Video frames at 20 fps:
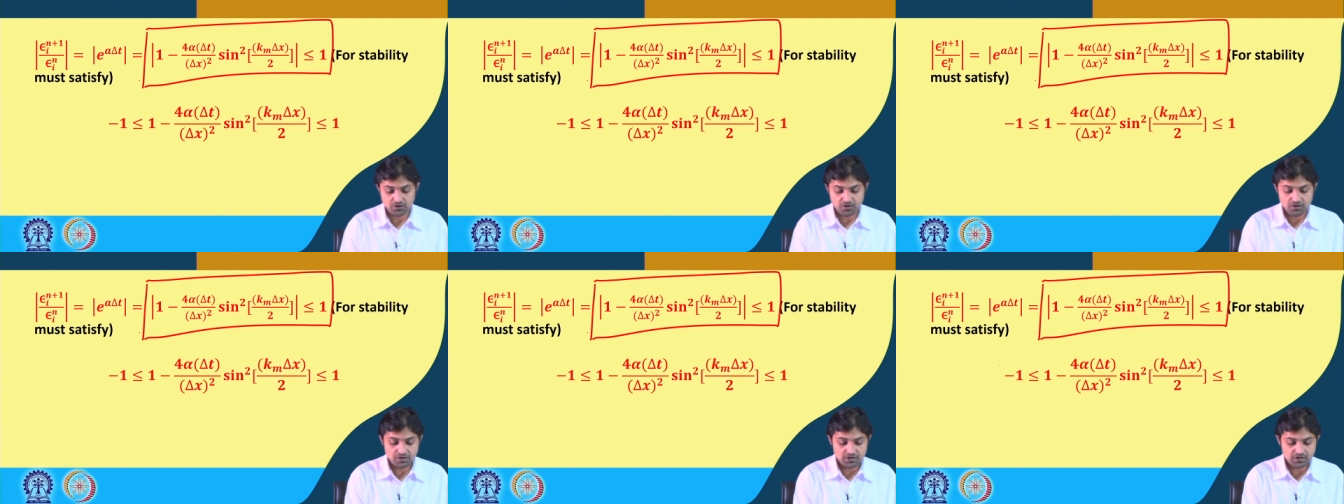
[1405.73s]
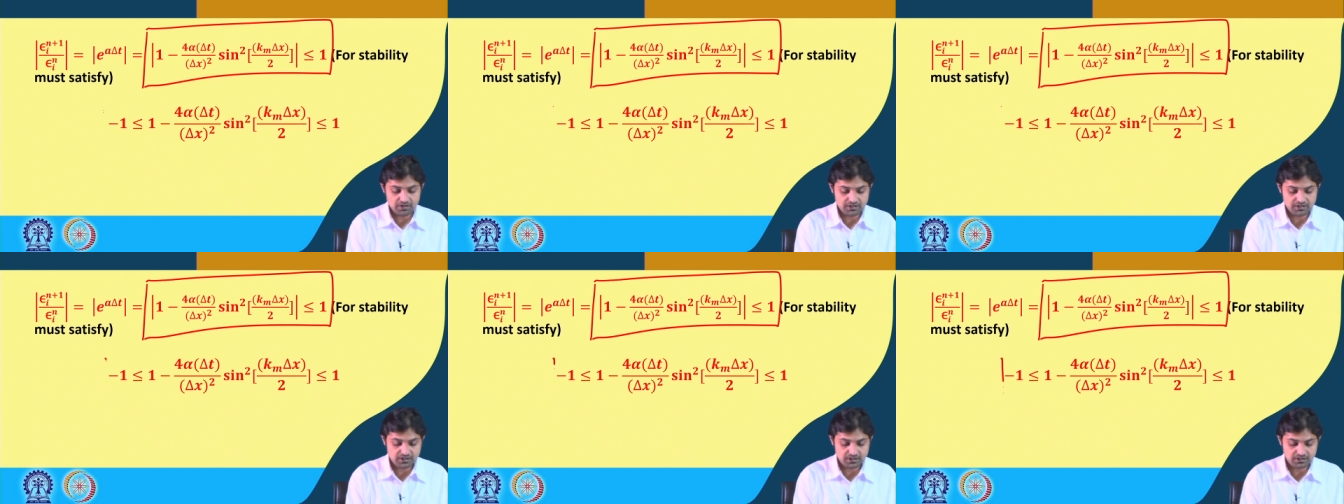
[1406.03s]
or
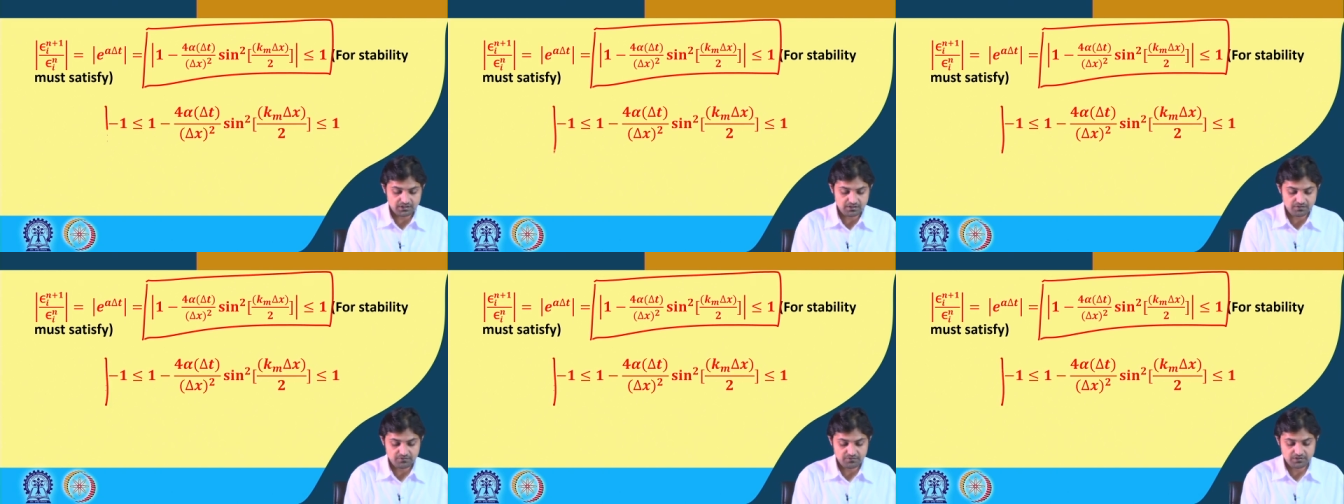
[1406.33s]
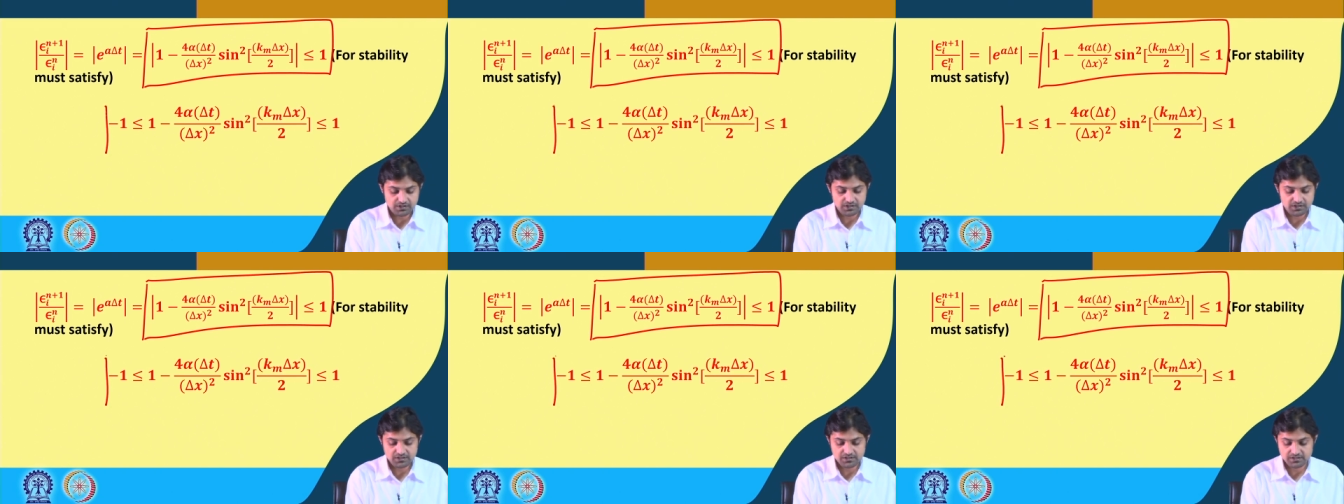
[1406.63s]
in other
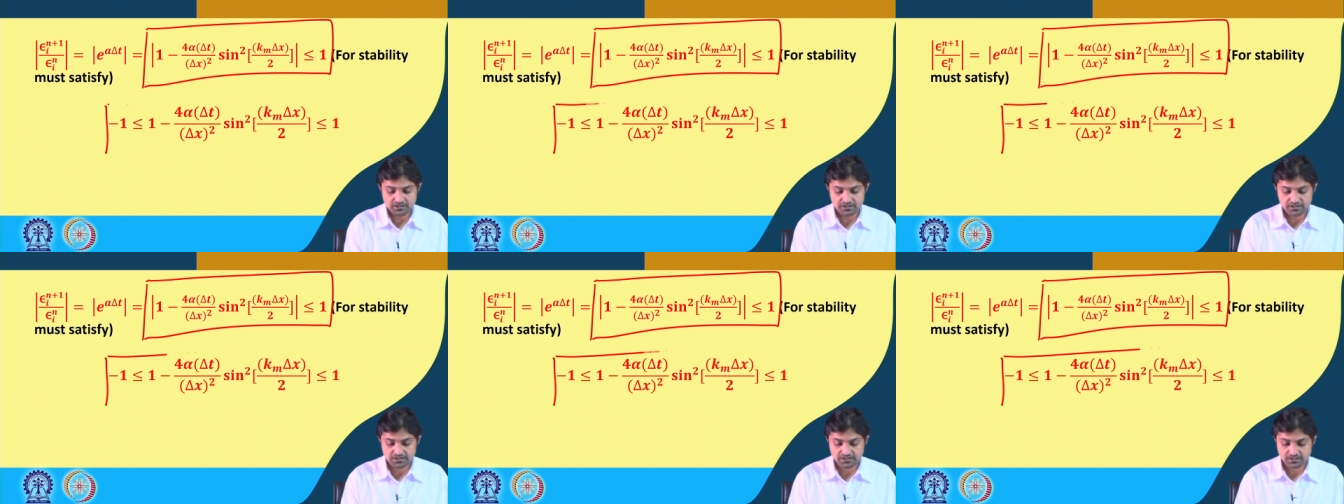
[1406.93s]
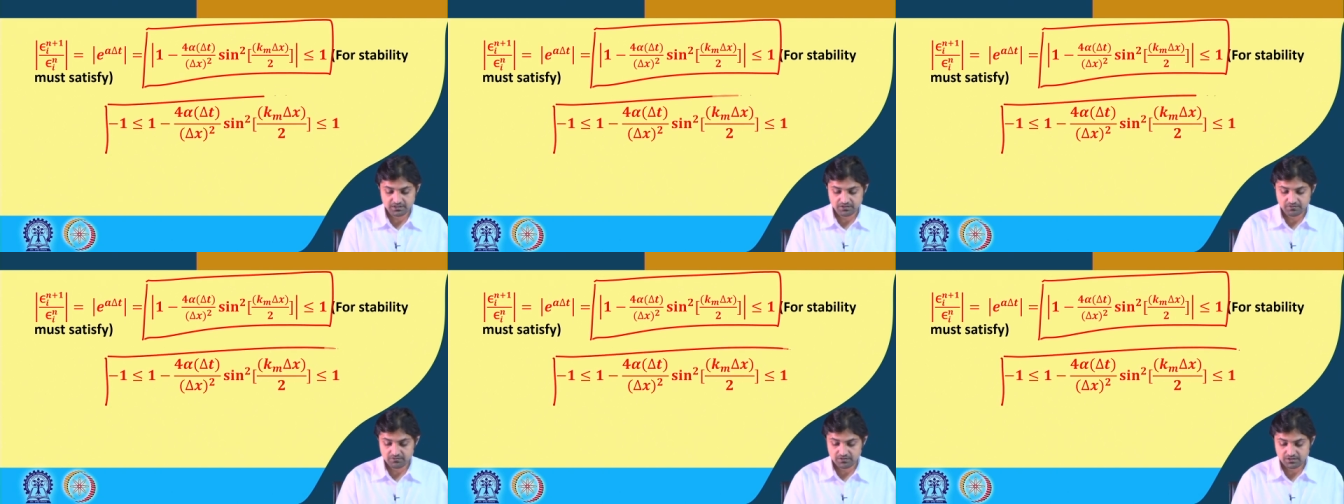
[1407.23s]
words this
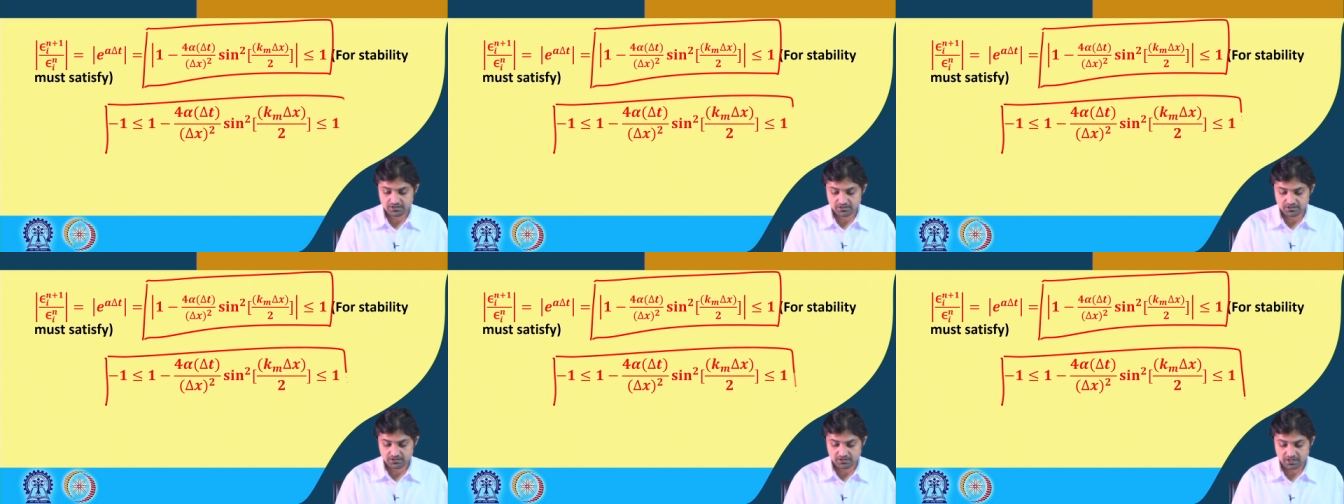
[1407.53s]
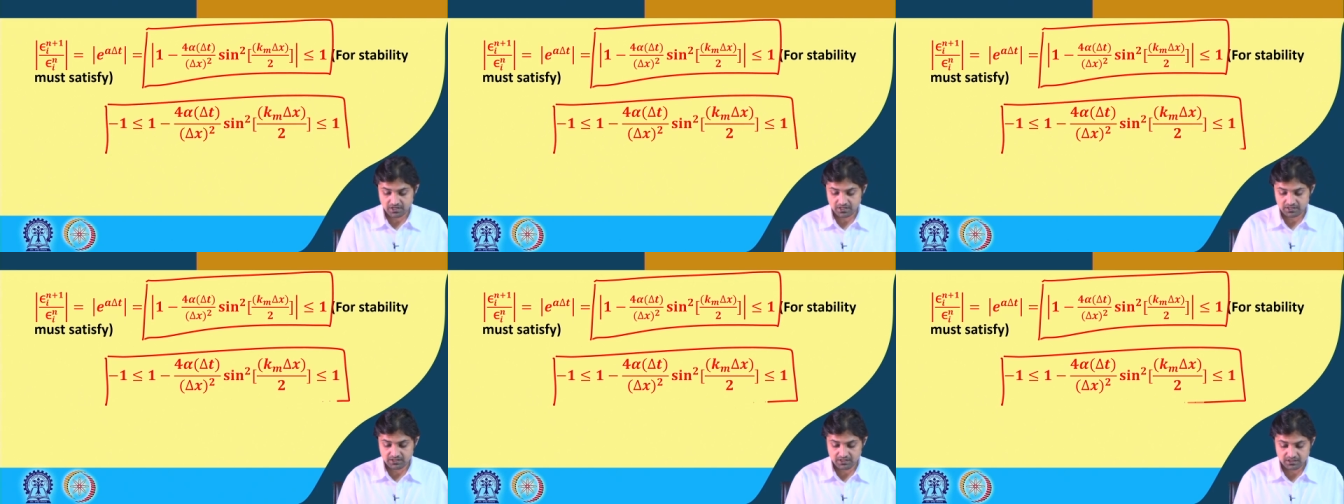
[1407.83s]
equation i